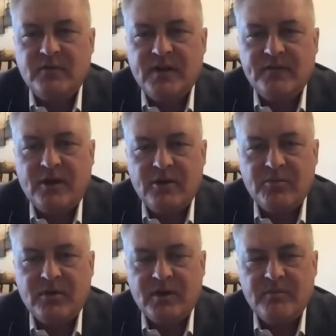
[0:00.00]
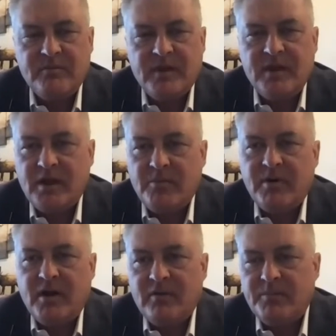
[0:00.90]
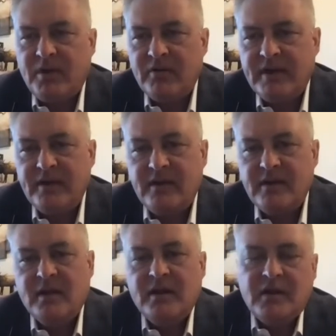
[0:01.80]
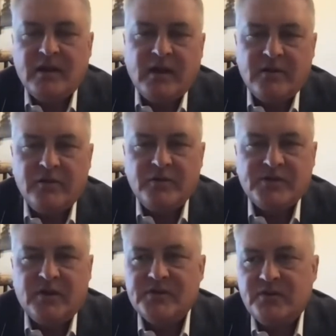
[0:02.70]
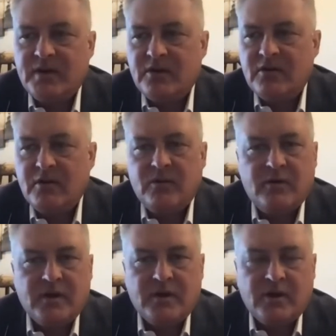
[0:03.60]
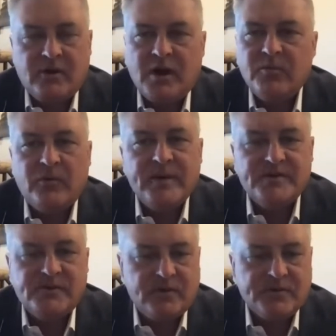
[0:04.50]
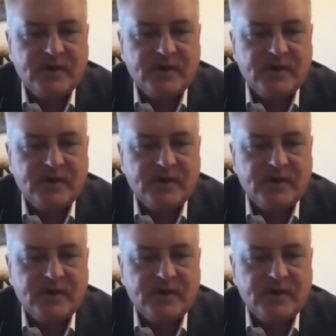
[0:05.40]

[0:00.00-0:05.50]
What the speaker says: We have Karen Brigham and Paulina, who's also here, who are an incredible resource.